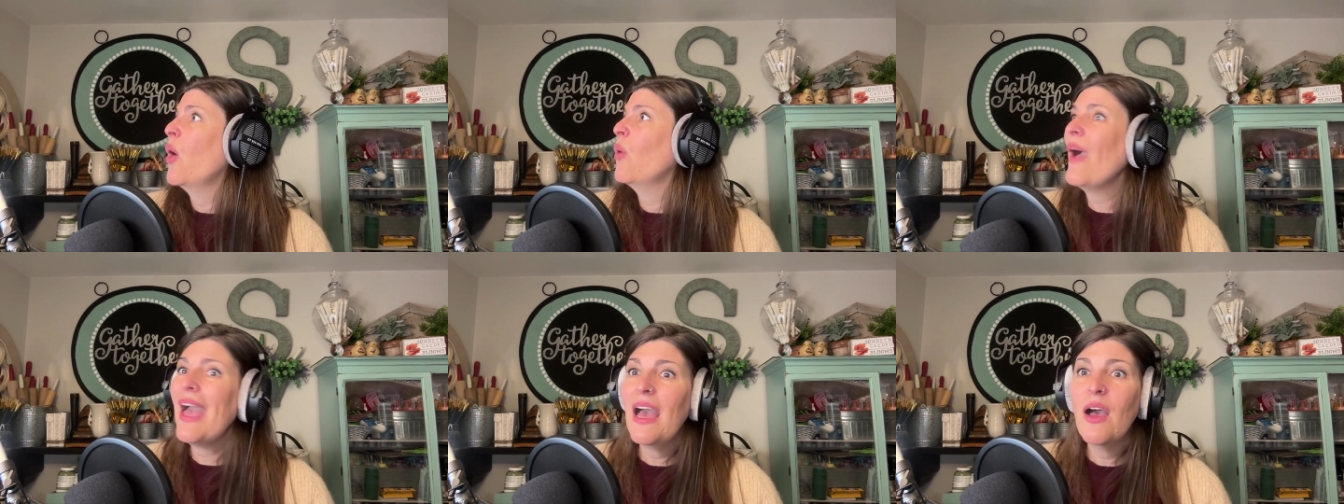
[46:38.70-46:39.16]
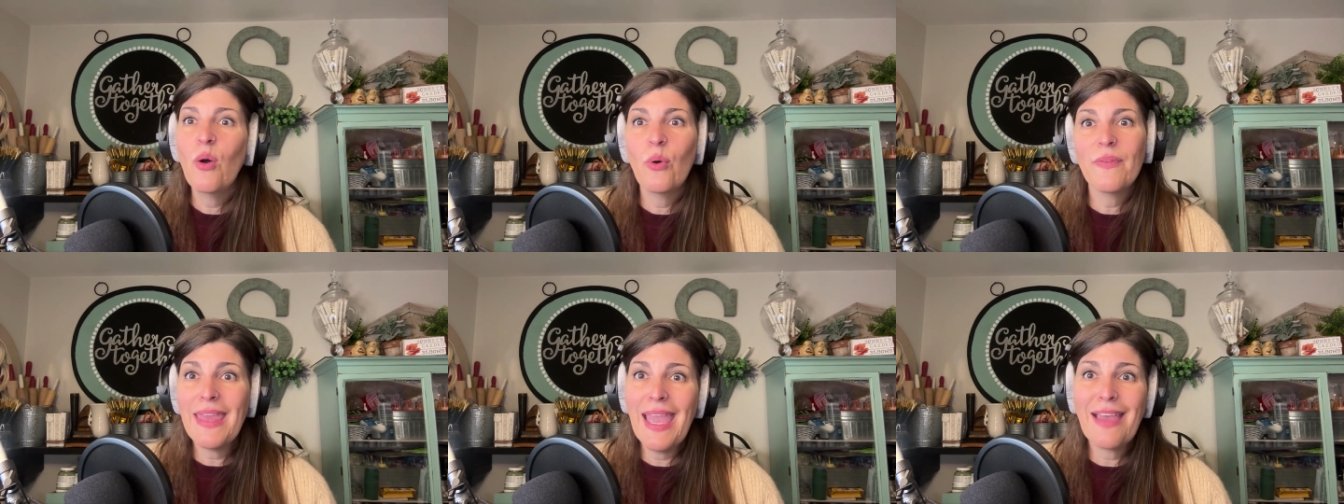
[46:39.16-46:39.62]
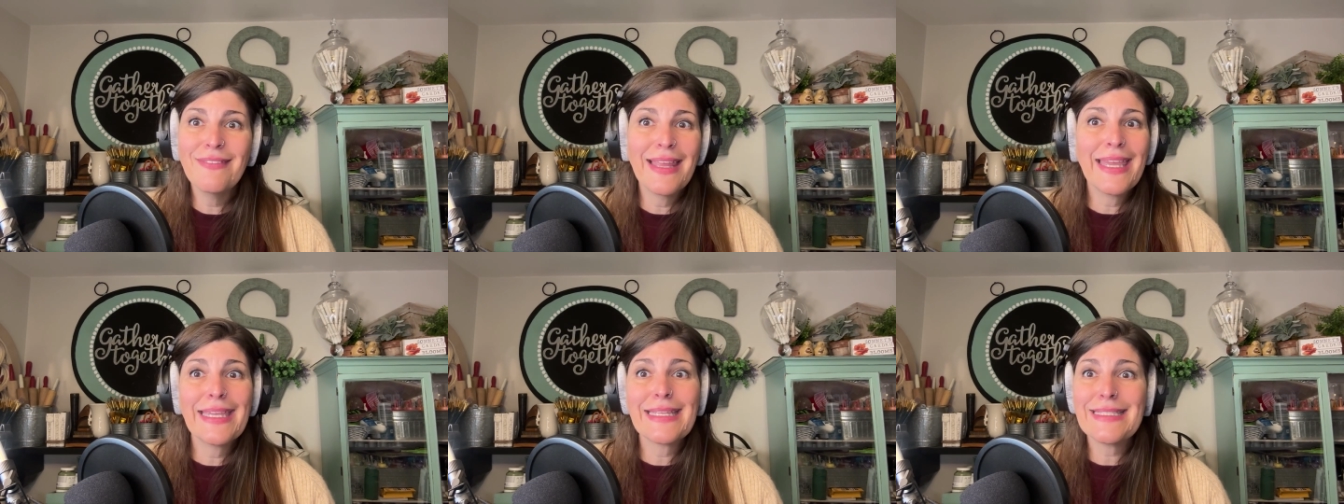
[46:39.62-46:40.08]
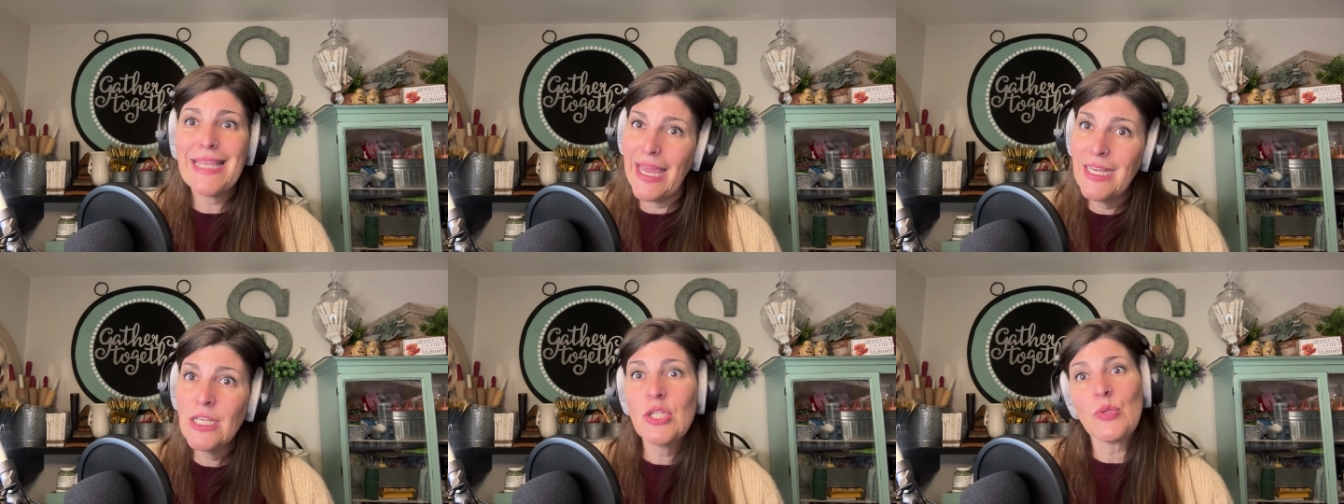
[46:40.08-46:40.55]
wow, they have like
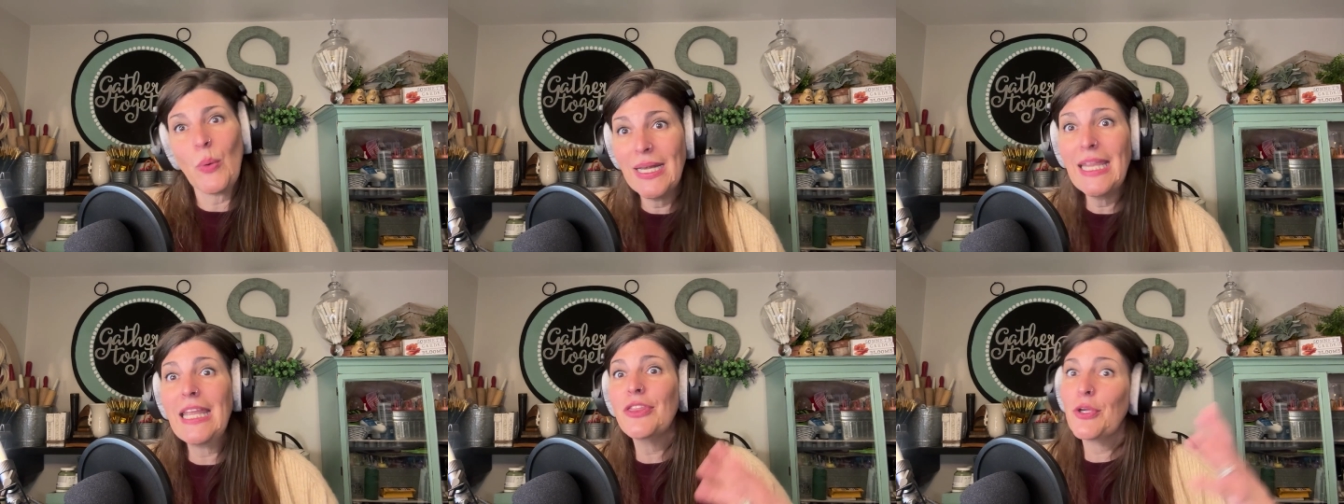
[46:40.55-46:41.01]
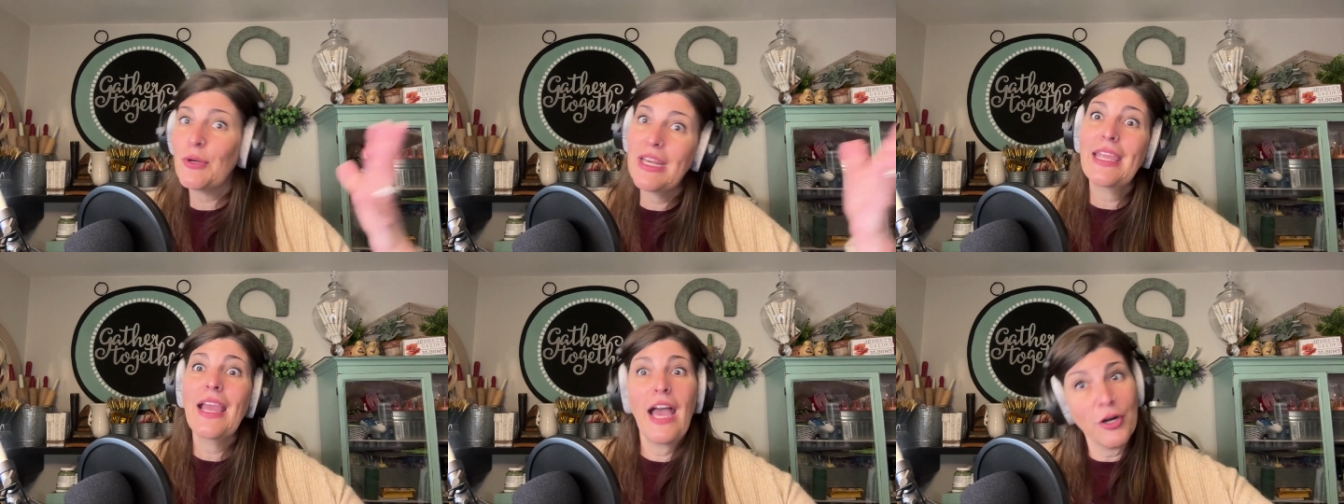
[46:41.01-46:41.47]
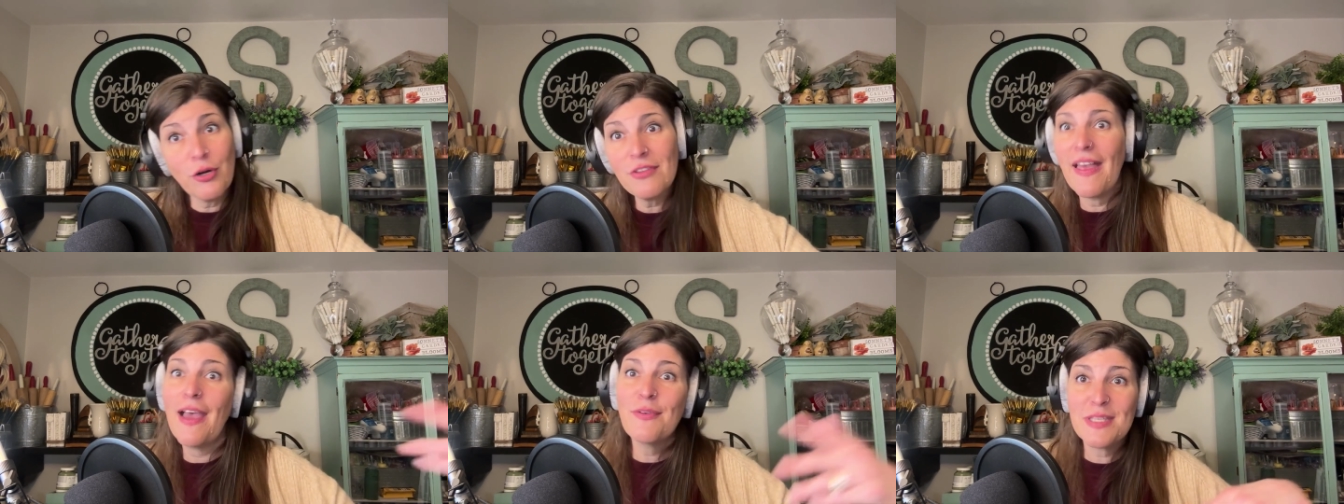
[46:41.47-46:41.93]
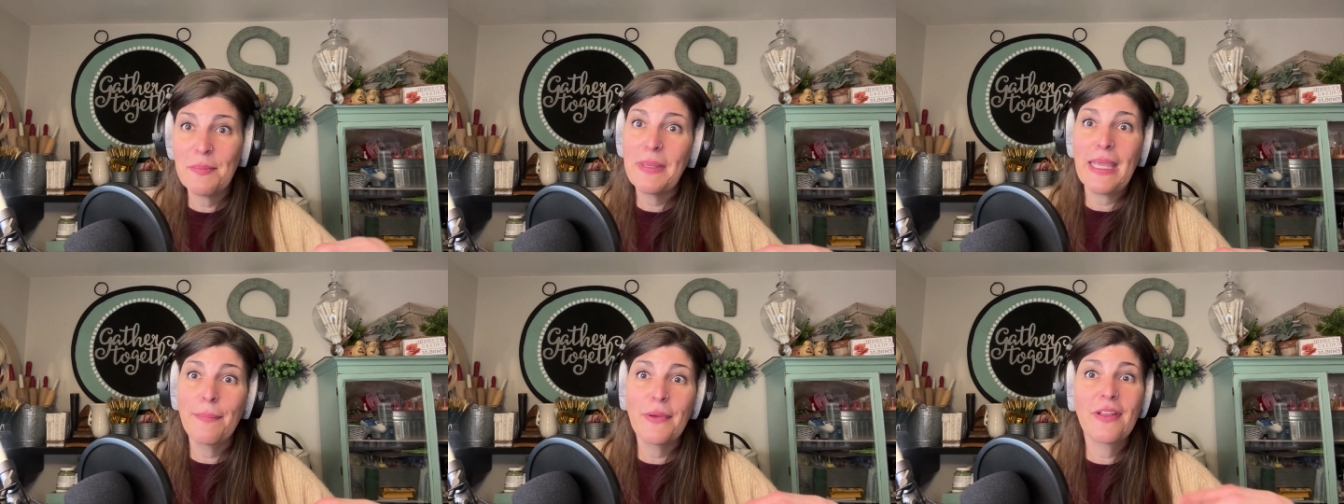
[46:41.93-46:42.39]
10, 20, 30, 100,000
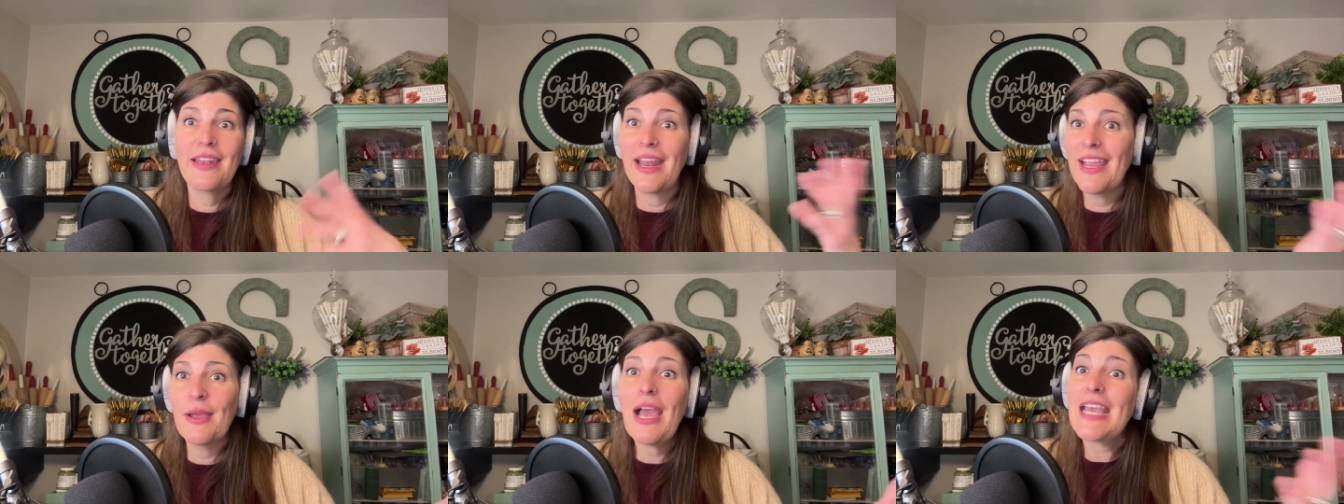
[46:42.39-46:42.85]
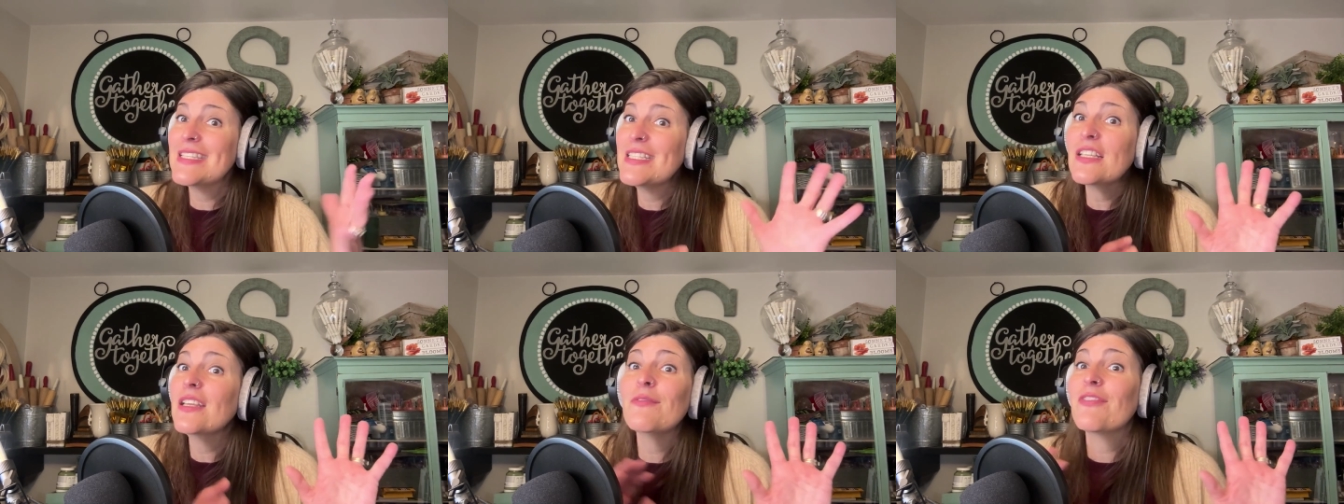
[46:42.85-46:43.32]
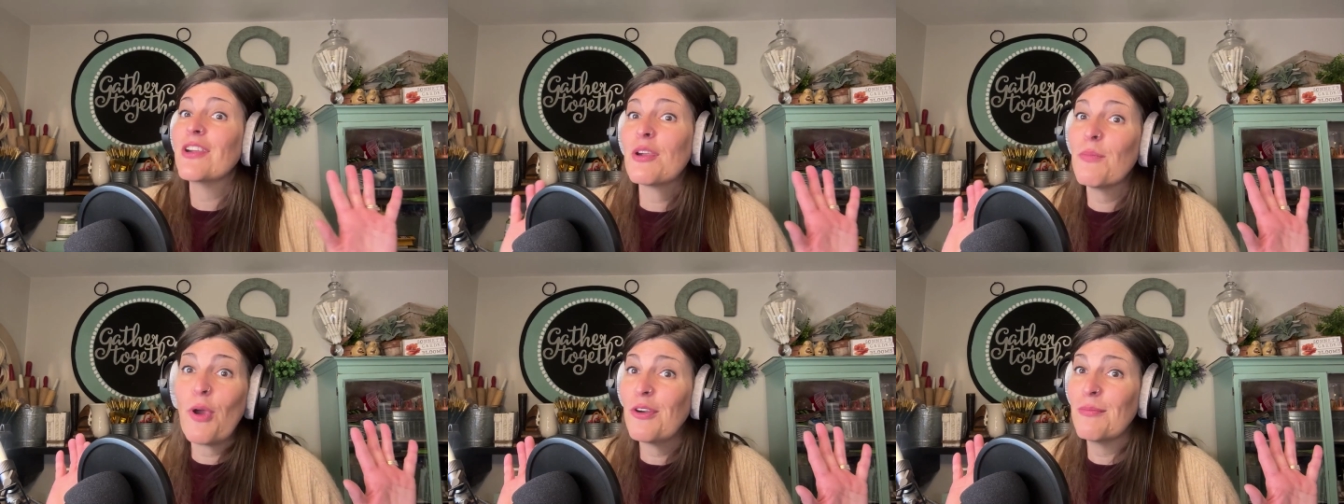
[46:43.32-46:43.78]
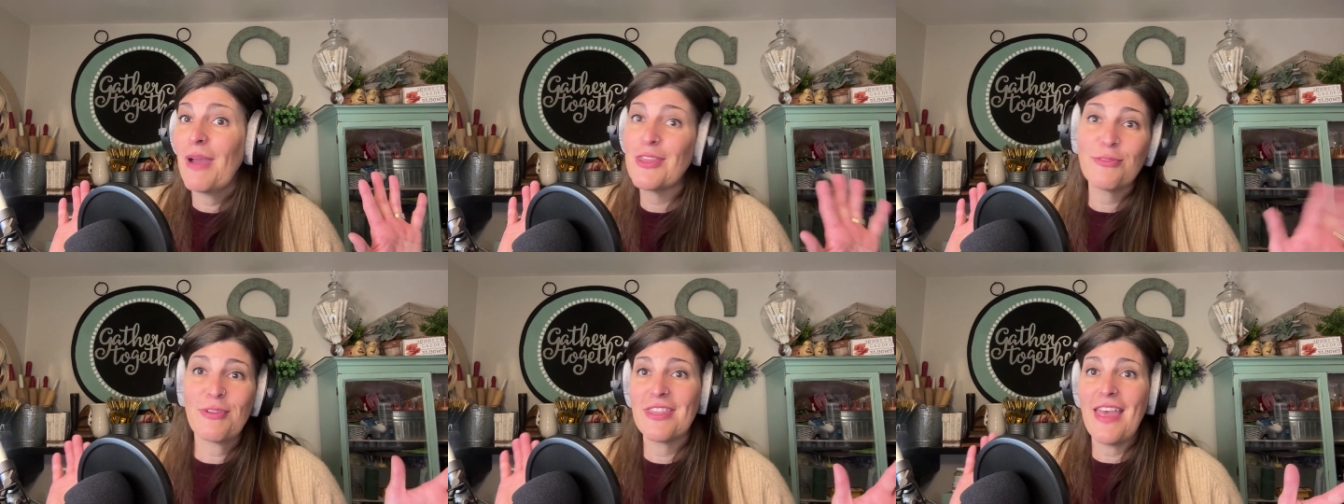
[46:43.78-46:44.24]
people and I still am very proud of my
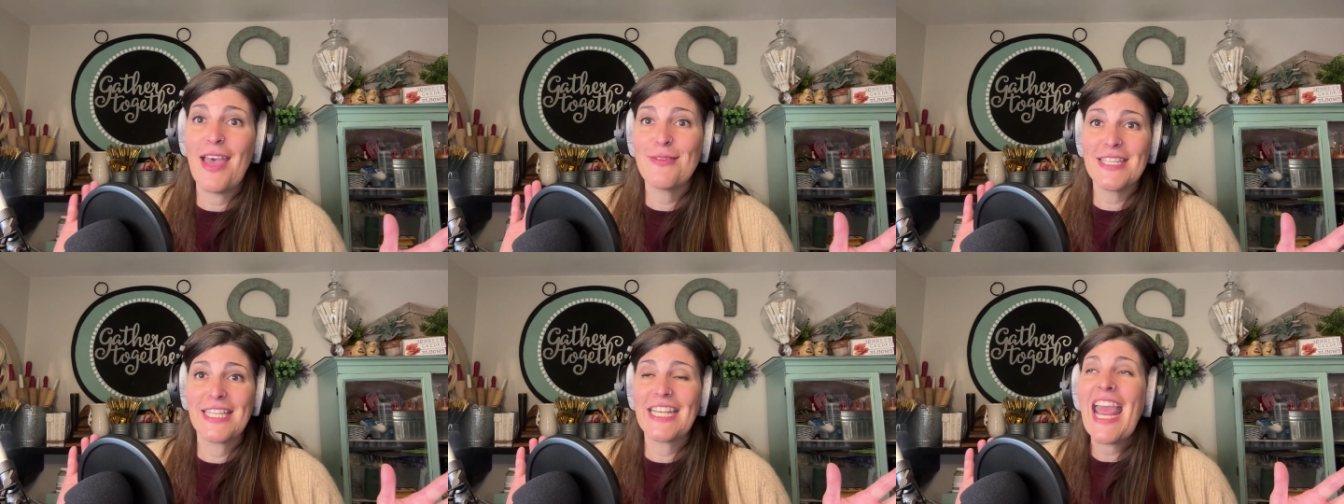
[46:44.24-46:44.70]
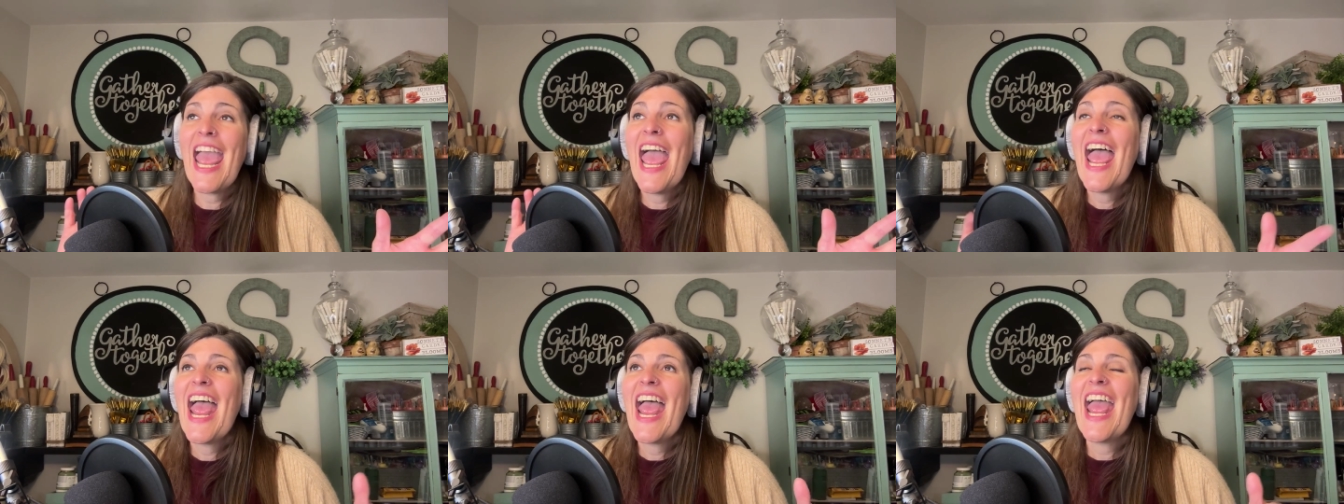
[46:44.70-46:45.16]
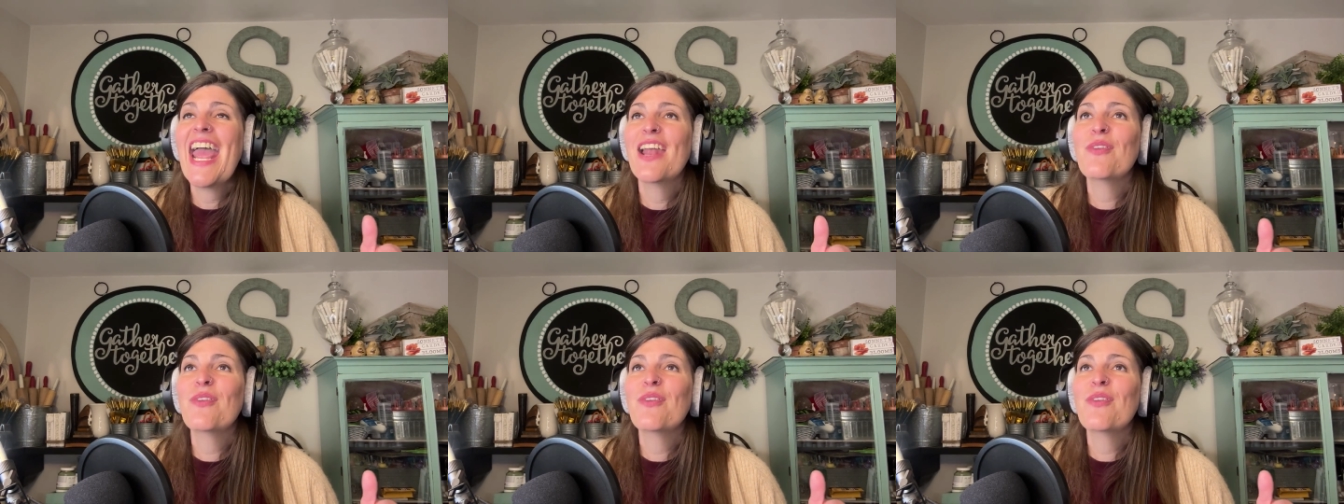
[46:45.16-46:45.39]
3,000. And